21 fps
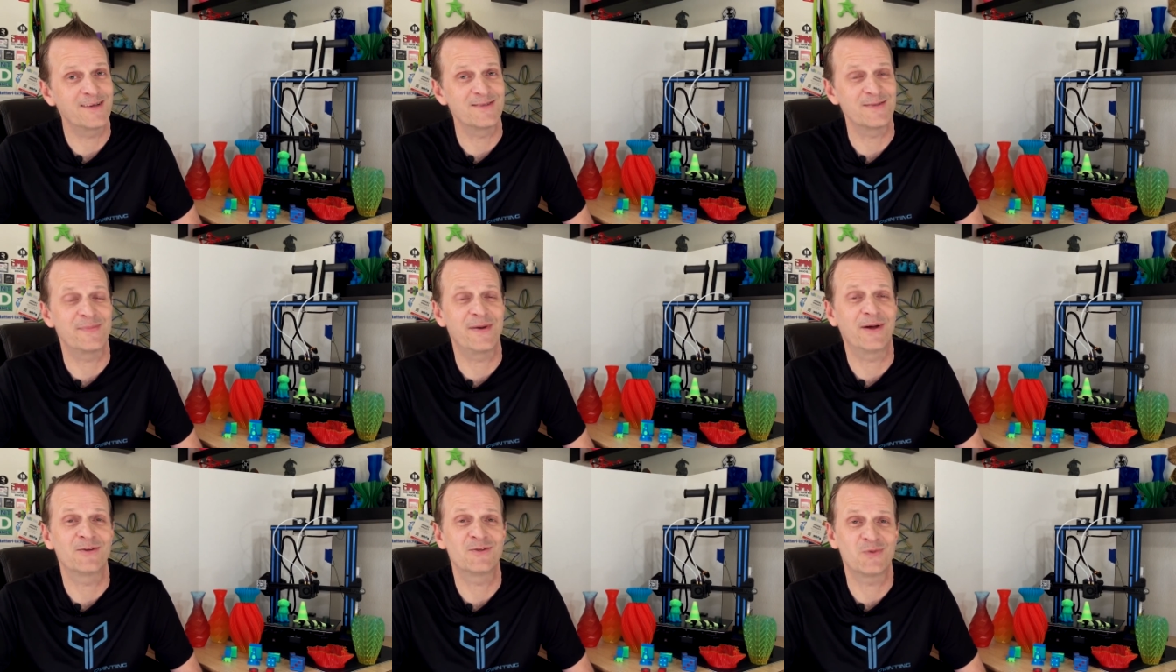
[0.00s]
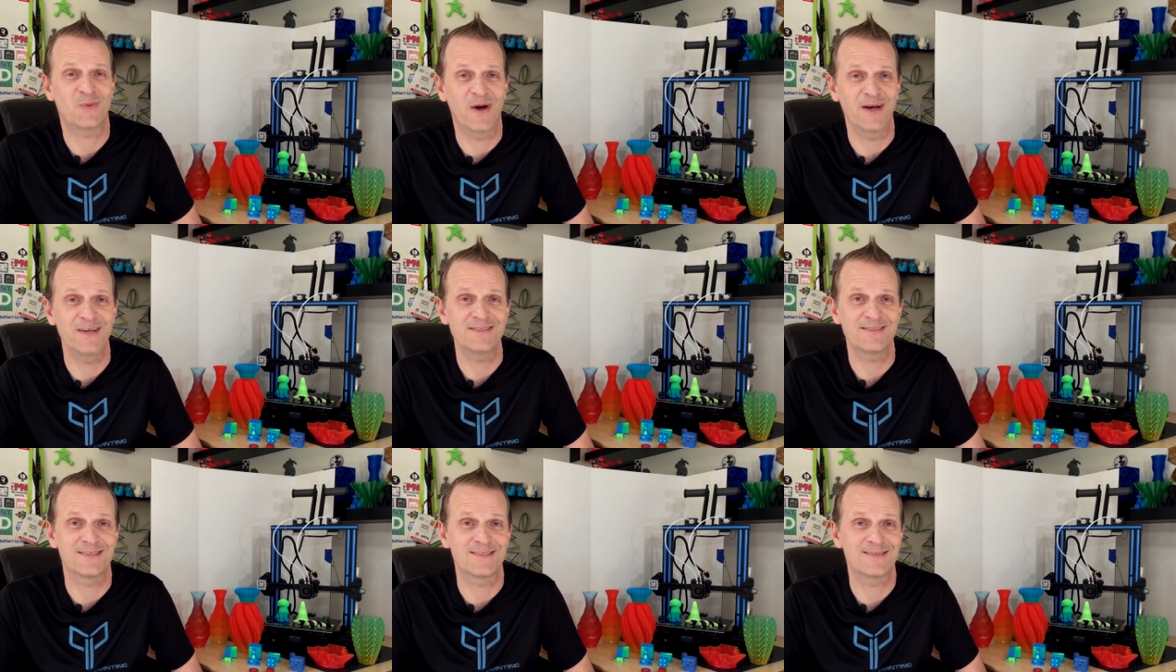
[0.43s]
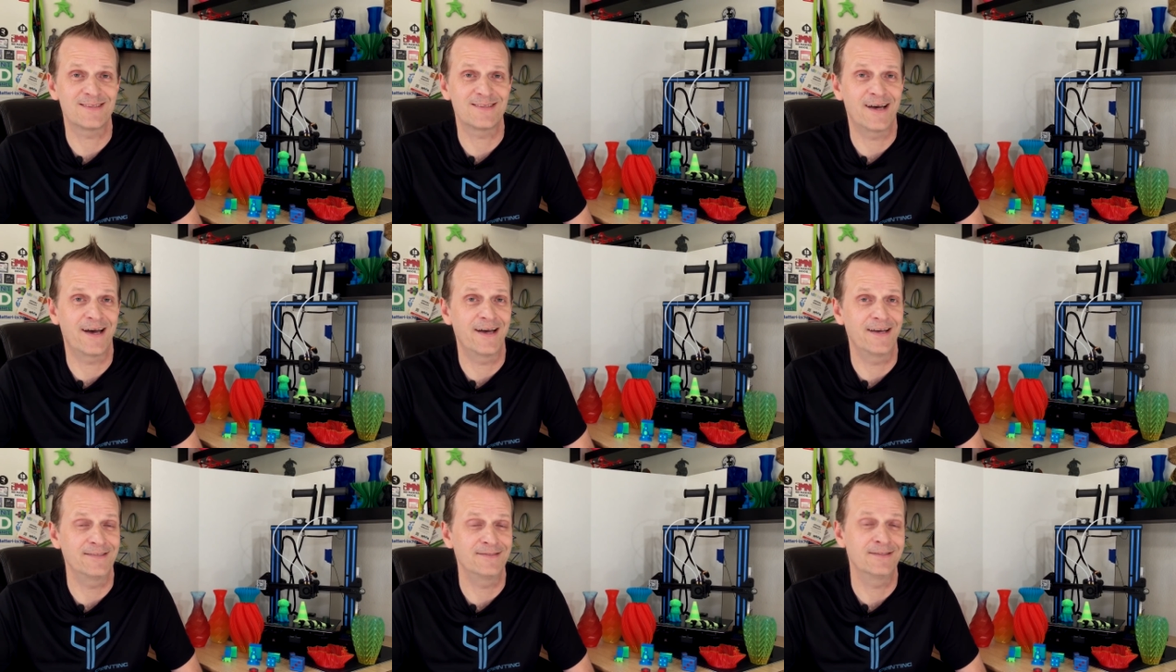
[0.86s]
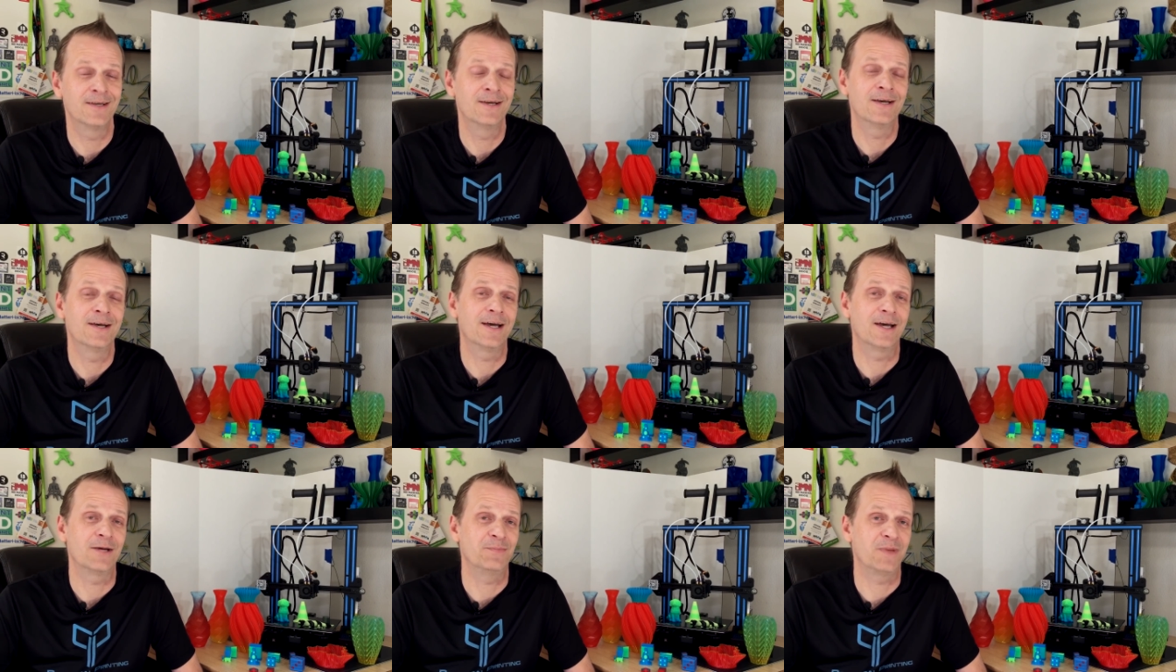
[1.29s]
block is about twice the size
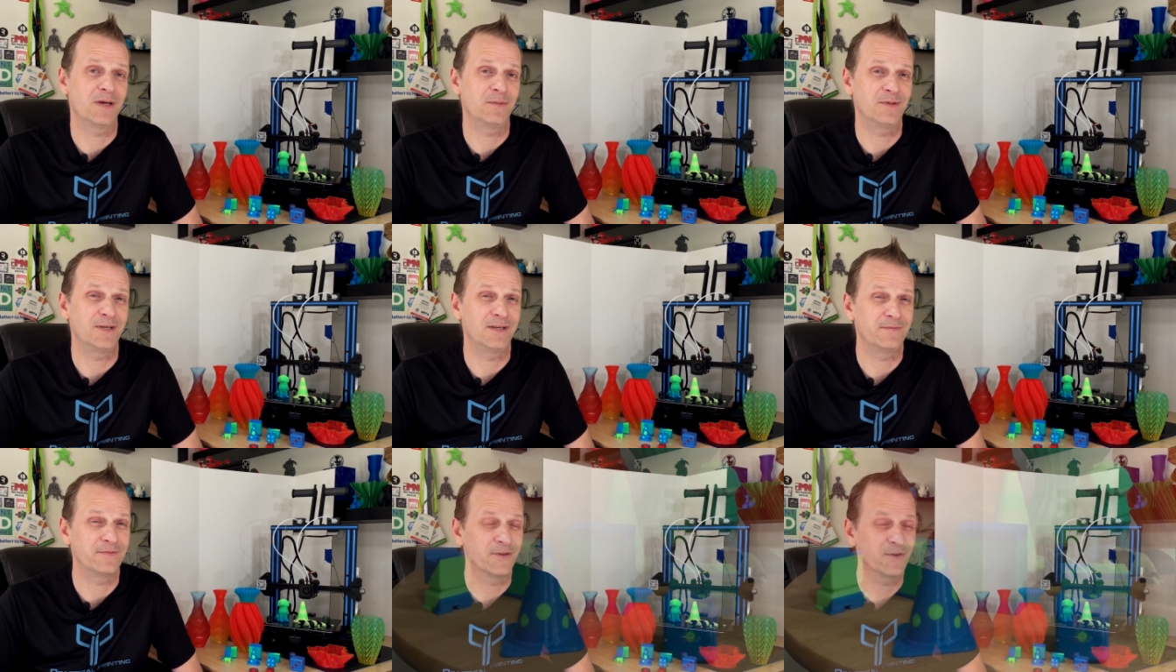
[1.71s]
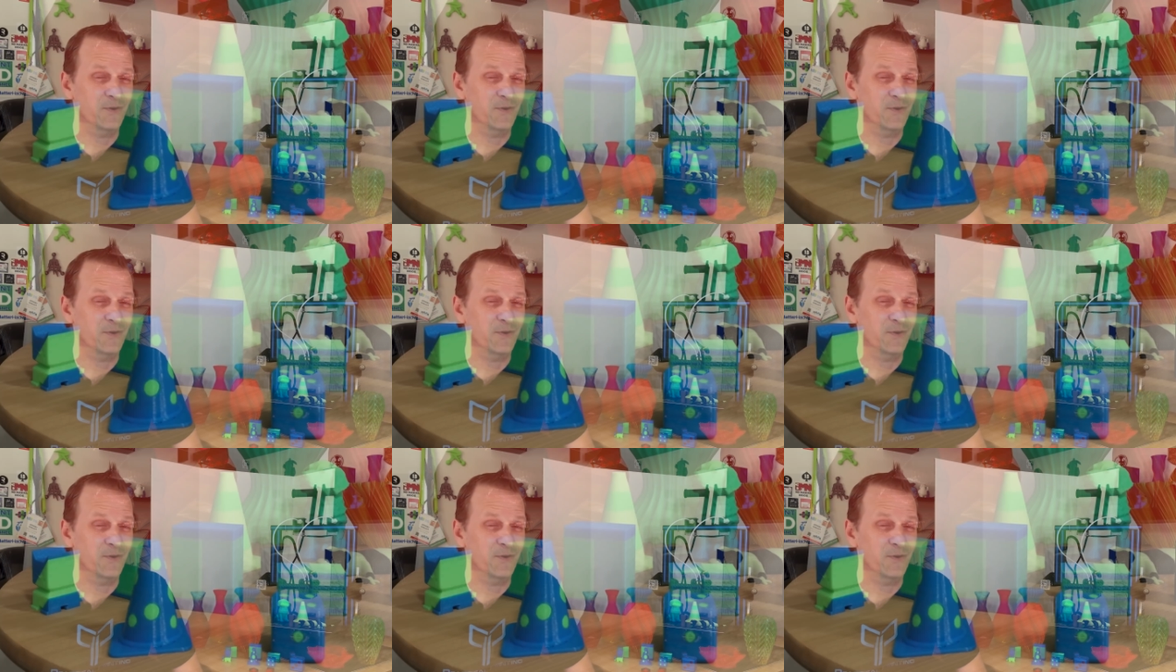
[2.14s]
and maybe